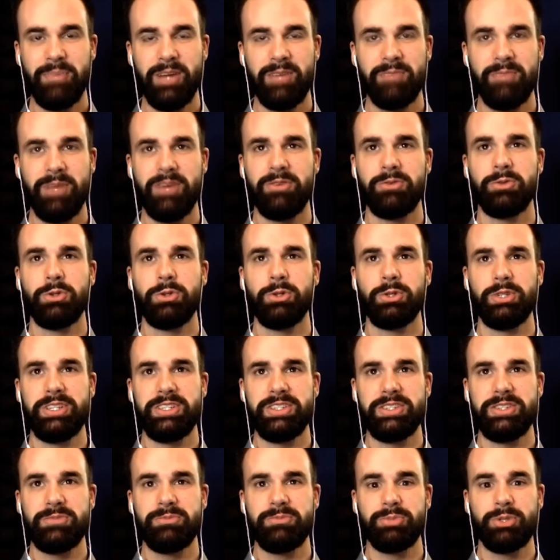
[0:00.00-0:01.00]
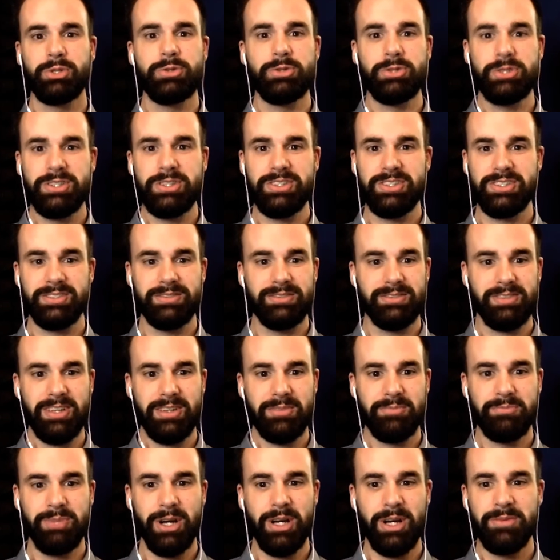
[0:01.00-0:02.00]
My rule is bruises
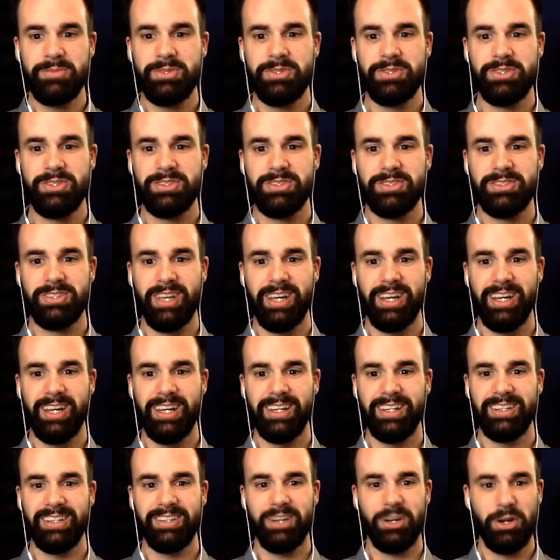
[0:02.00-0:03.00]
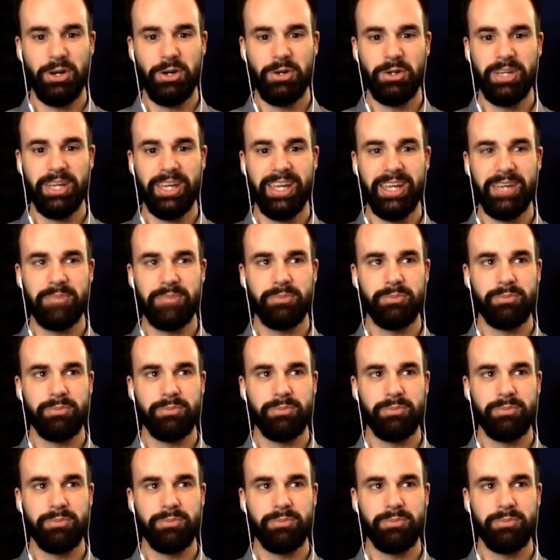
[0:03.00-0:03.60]
and bumps are okay.